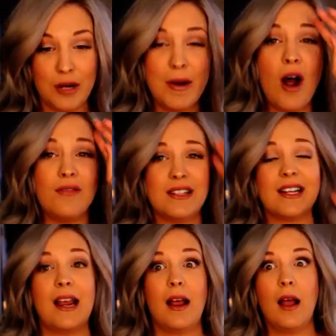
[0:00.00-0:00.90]
I mean,
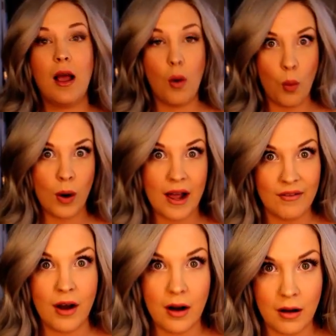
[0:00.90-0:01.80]
obviously what I've
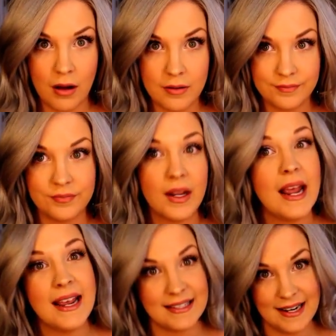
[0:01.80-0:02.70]
got
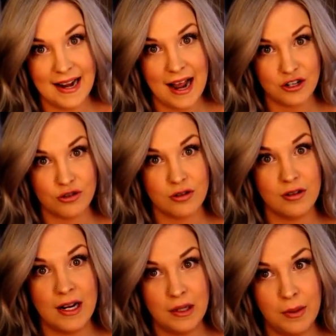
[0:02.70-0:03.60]
on isn't natural
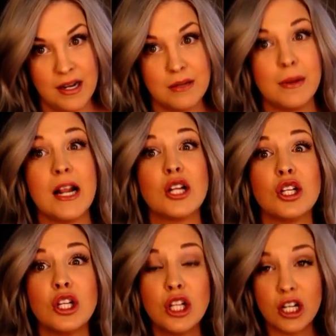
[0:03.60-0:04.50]
anyways, but it
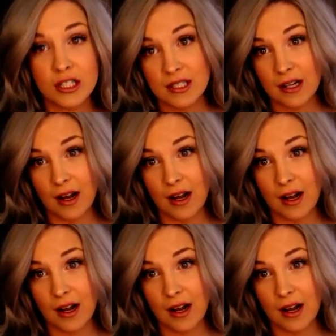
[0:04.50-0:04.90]
looks